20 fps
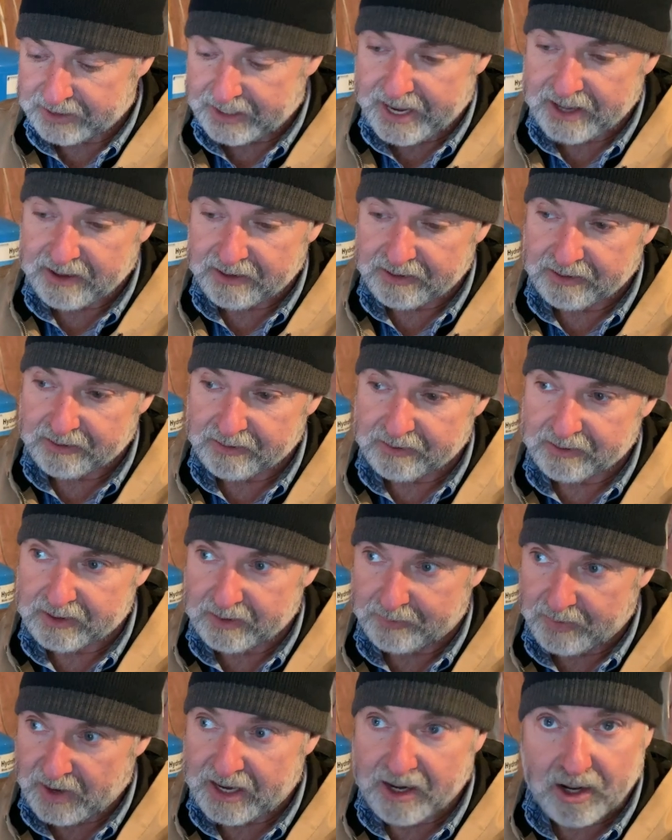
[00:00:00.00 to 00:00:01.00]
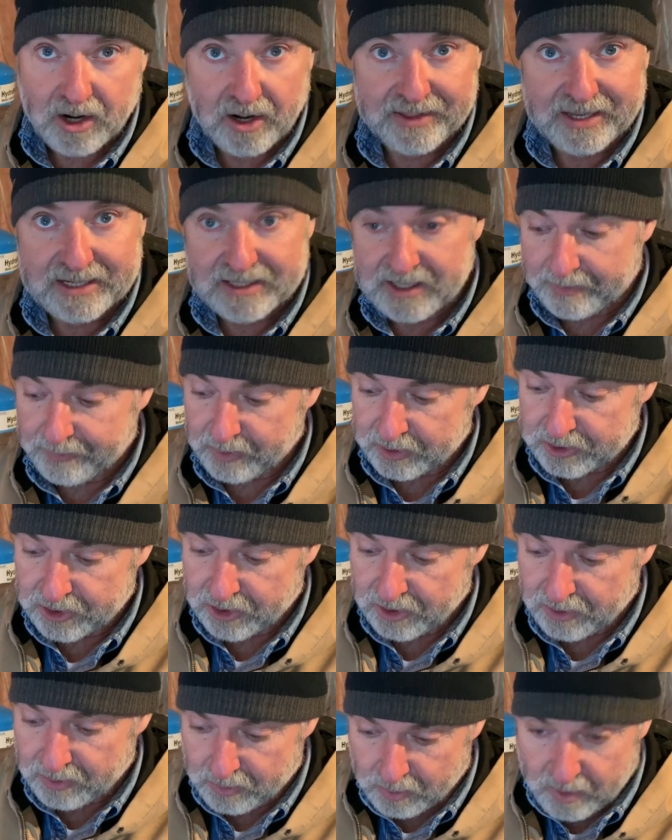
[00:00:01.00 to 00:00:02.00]
its length, depending on the
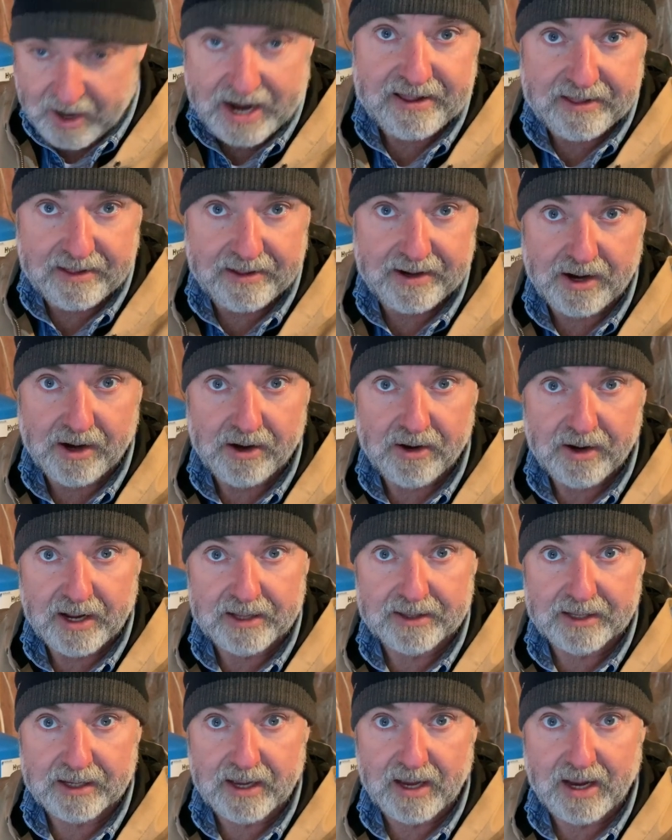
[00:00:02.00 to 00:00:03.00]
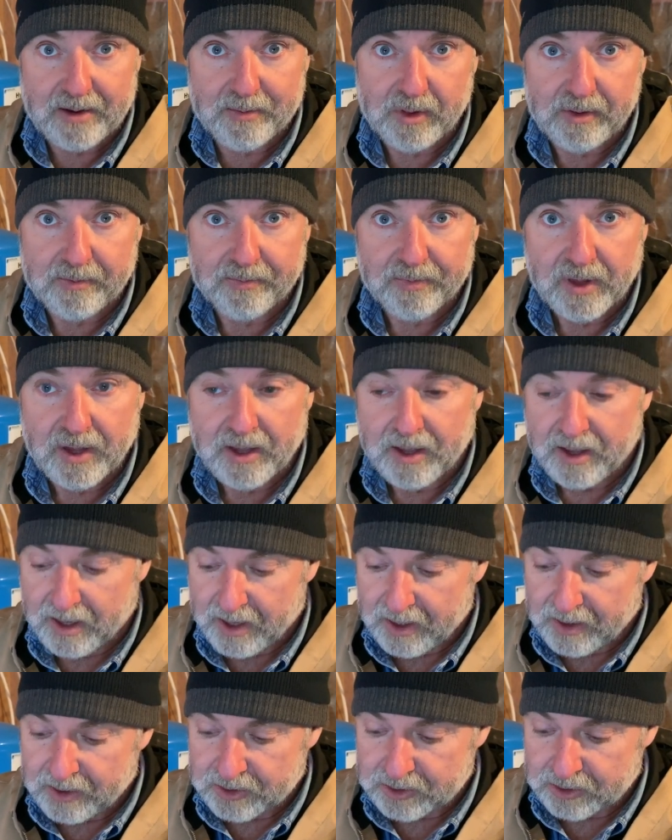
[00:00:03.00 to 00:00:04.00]
temperature right there at the cable.
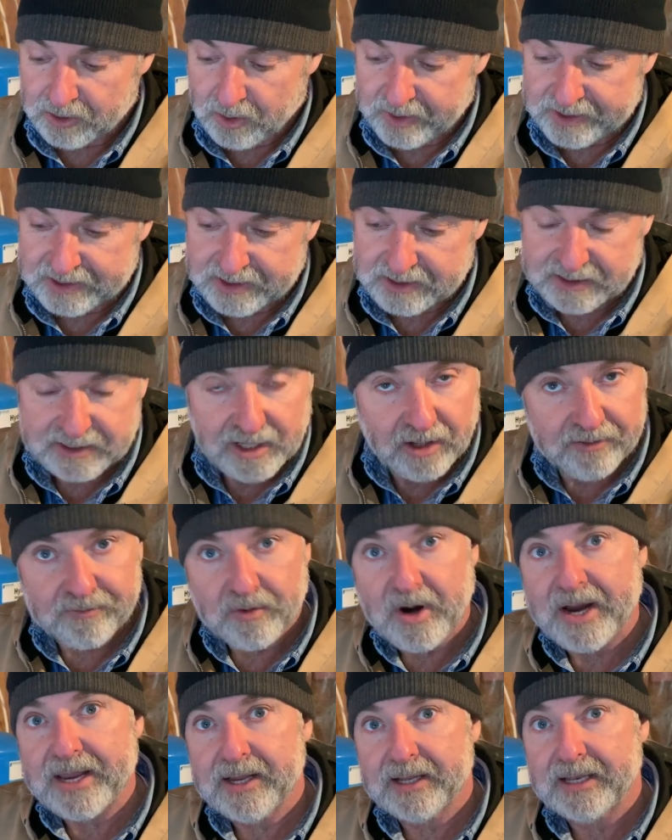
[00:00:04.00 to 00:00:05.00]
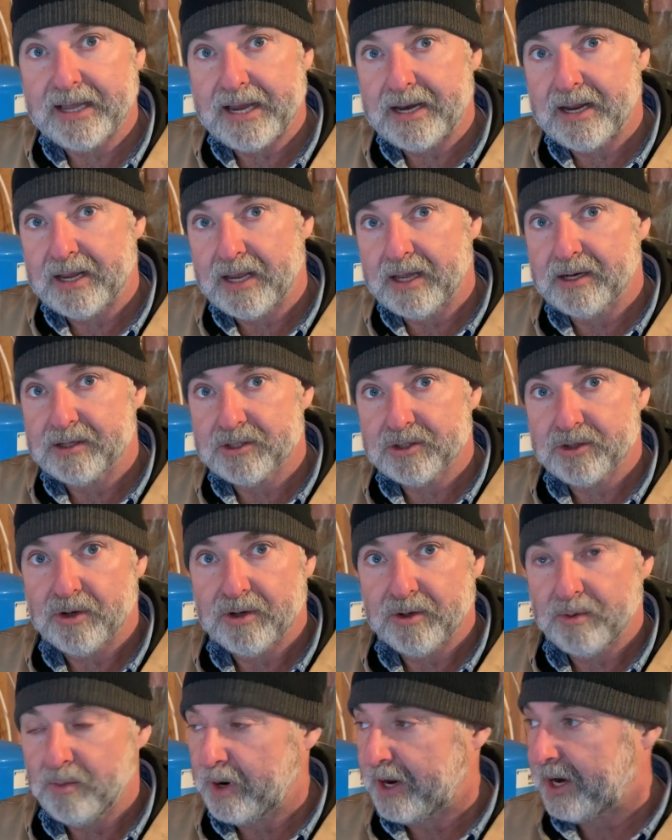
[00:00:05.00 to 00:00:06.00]
So it's self-regulating in a
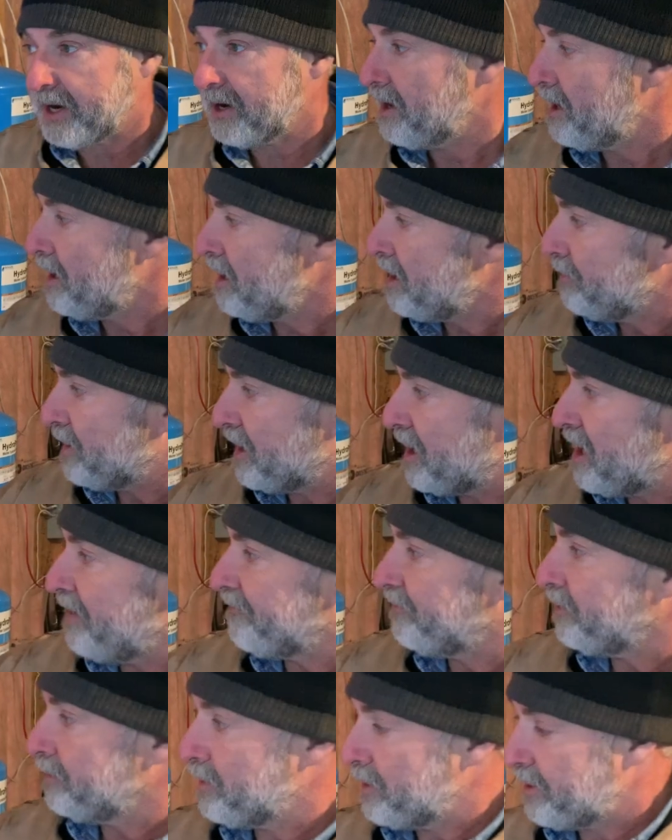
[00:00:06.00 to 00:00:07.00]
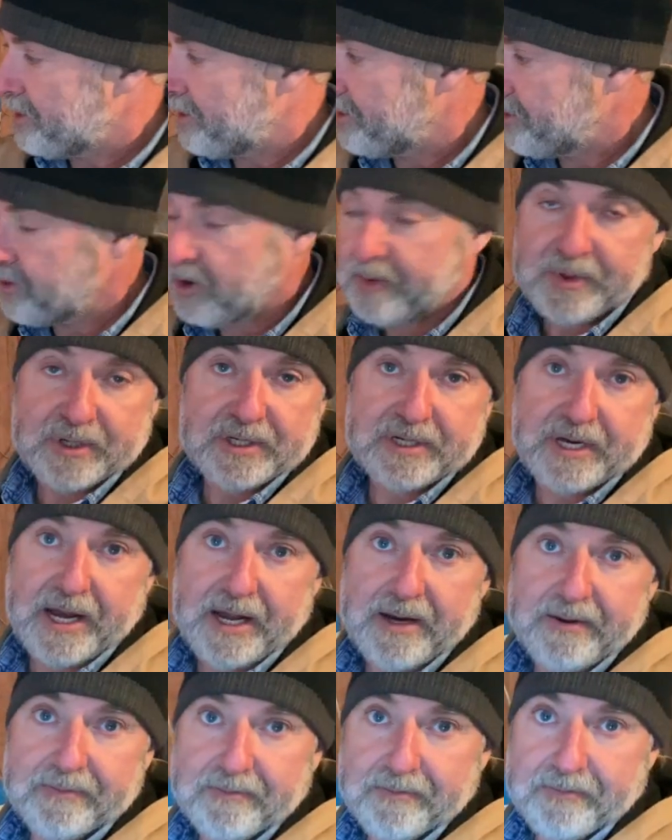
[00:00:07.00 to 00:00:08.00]
certain way, but coupled with the
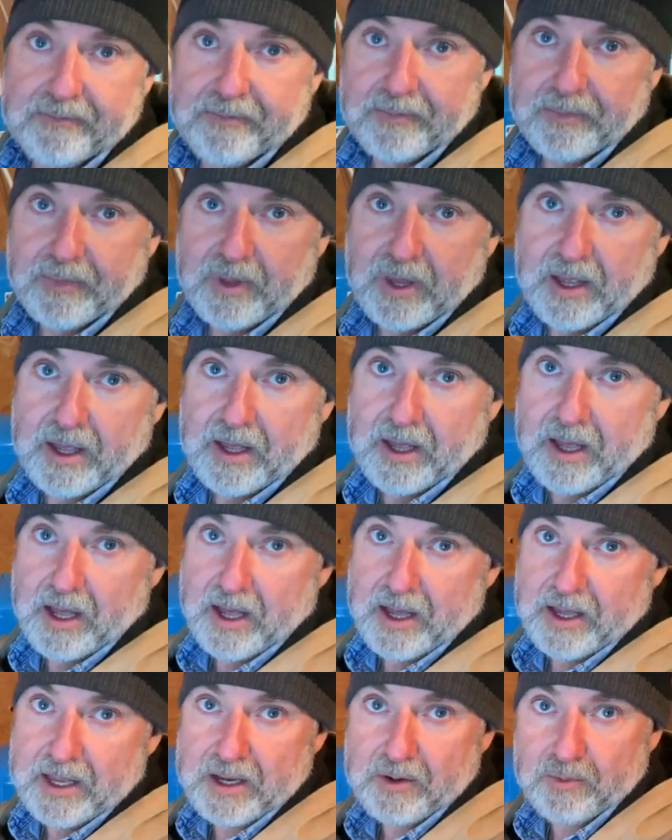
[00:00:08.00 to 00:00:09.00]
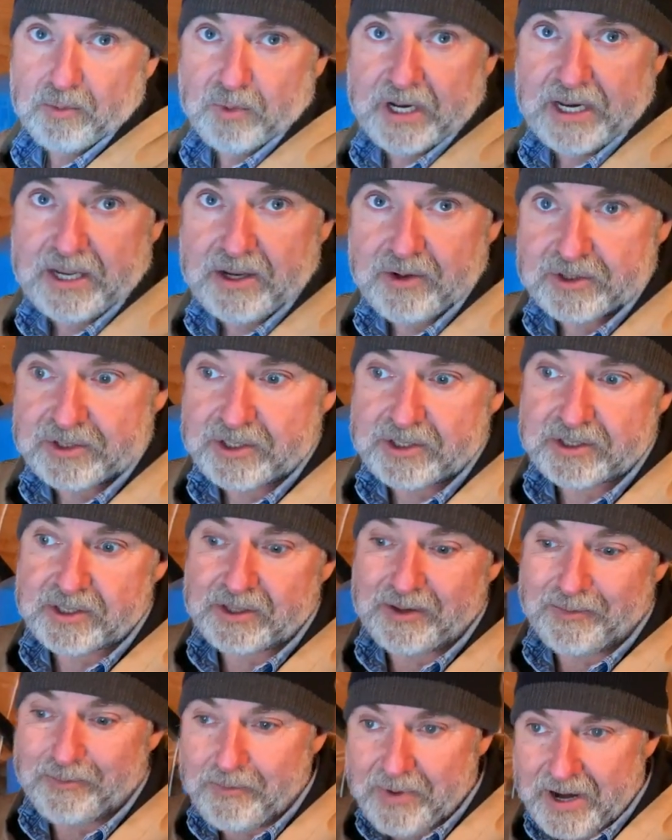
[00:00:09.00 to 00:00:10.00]
thermostat, uh, it really
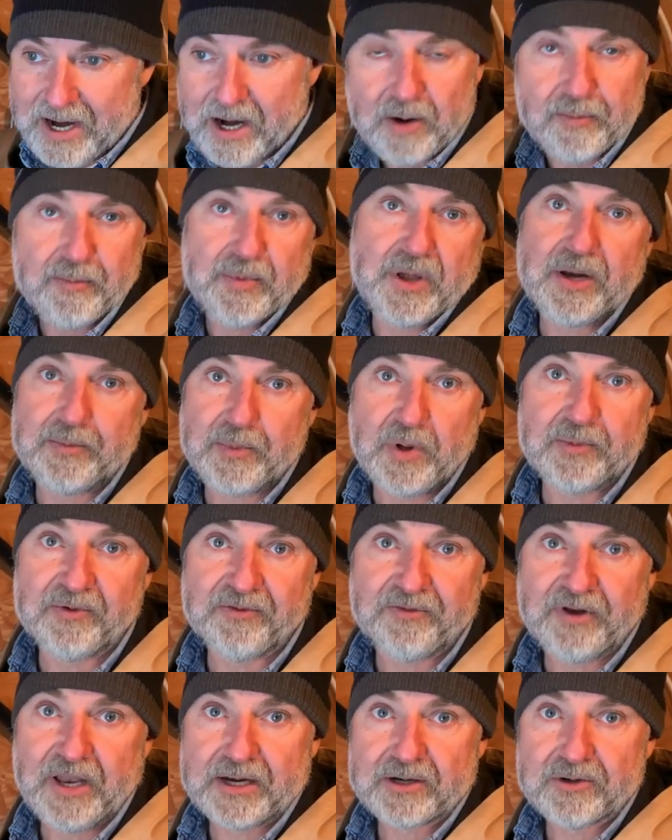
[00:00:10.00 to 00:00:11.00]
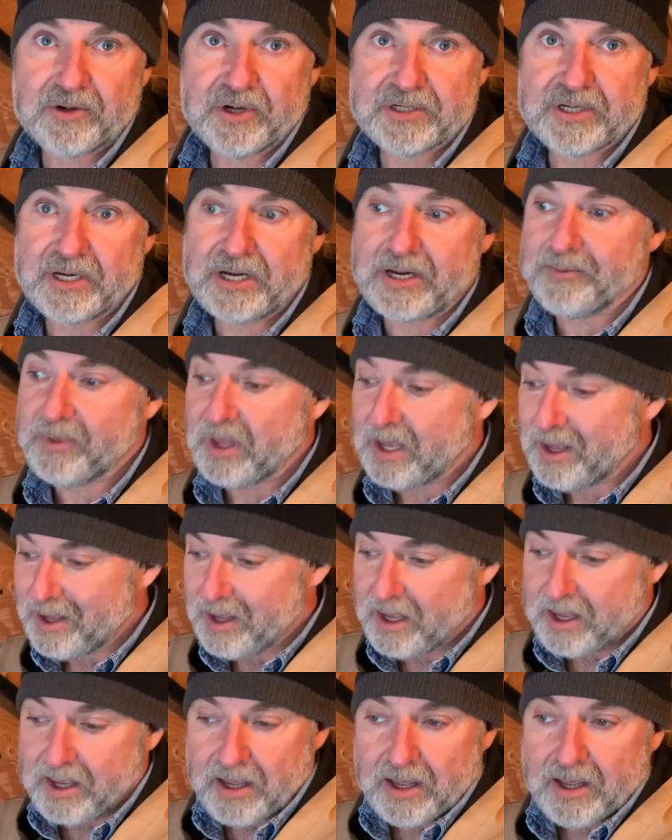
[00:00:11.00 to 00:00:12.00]
uses the bare minimum of electricity.
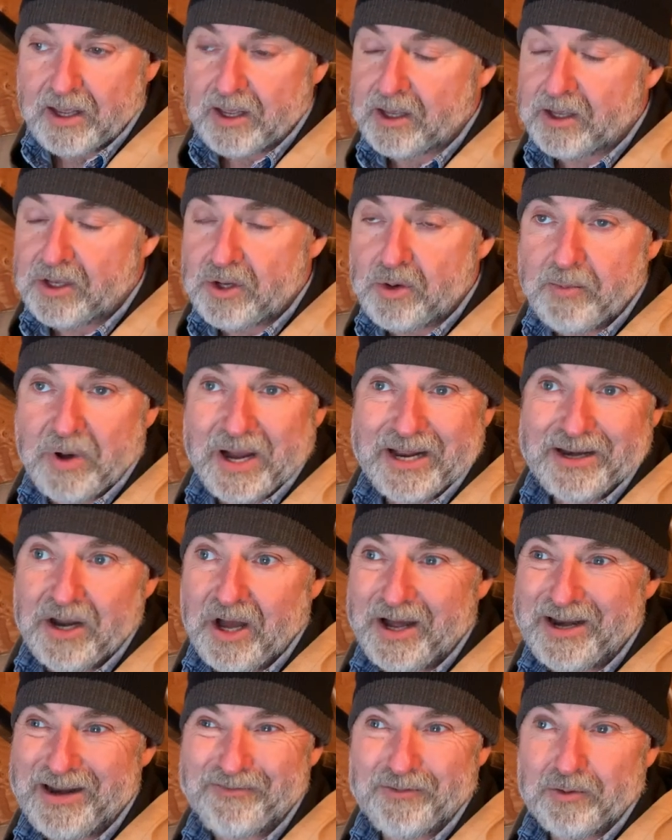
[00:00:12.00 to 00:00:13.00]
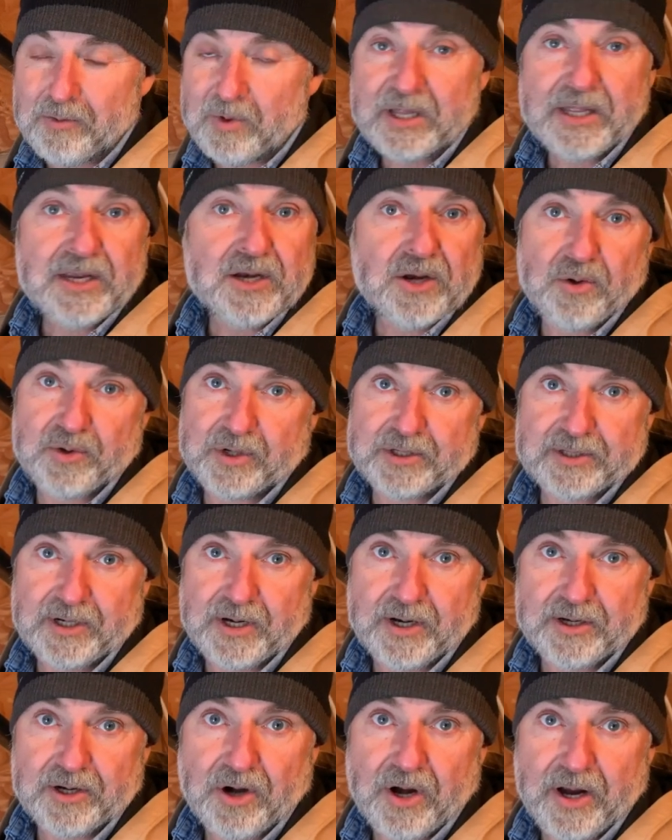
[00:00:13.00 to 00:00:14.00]
You might not even really
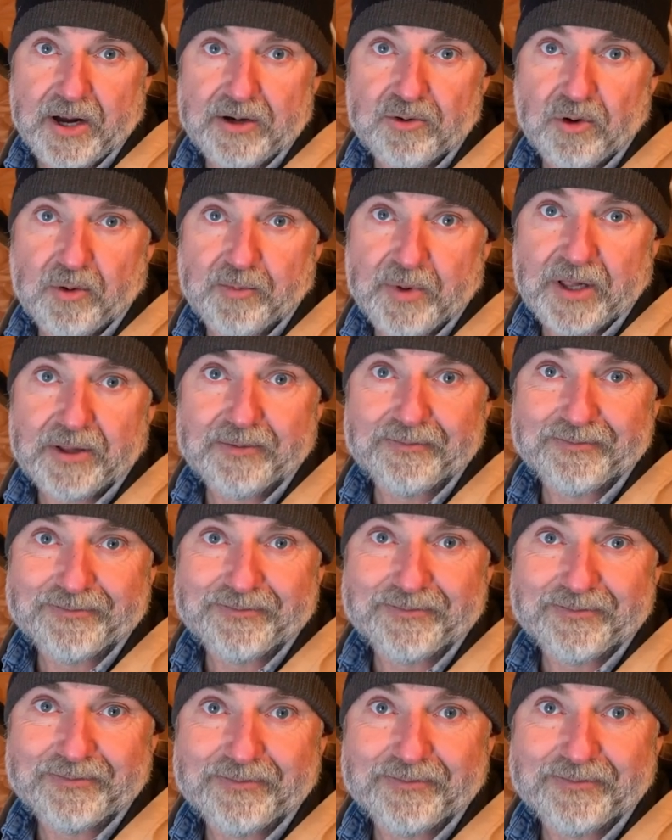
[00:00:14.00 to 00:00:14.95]
notice it on your hydro bill.